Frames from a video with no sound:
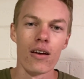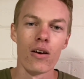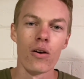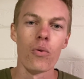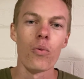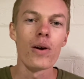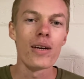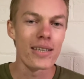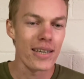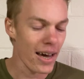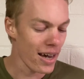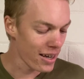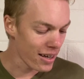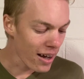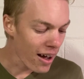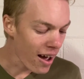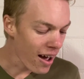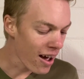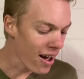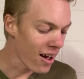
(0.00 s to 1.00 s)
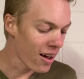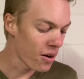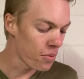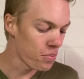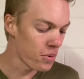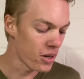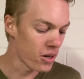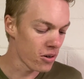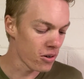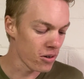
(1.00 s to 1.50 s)
we take heart
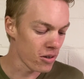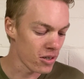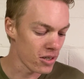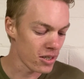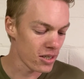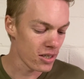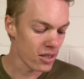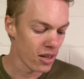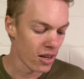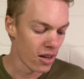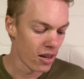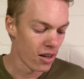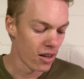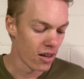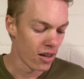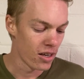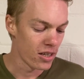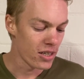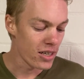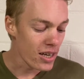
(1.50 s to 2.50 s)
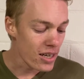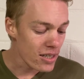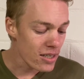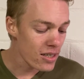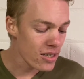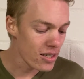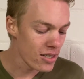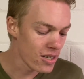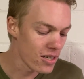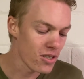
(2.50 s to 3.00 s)
because
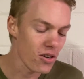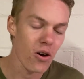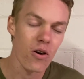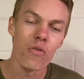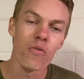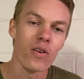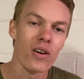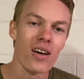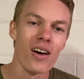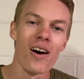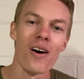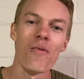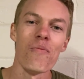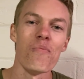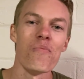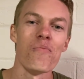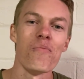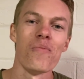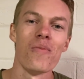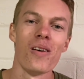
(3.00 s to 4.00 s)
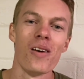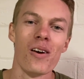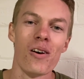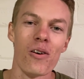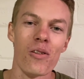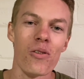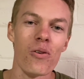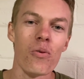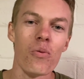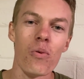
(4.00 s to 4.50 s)
Jesus has overcome
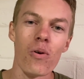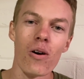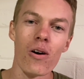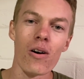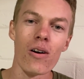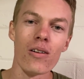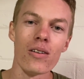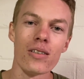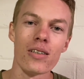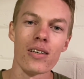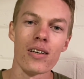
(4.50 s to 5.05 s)
the world.